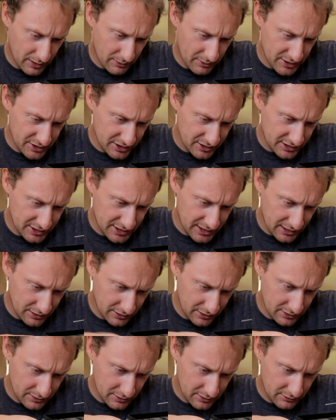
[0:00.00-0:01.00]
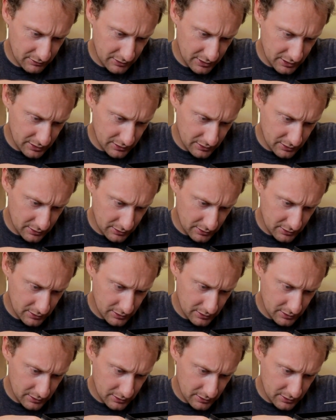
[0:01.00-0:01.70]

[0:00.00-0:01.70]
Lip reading: I wish I could tell you, I really do.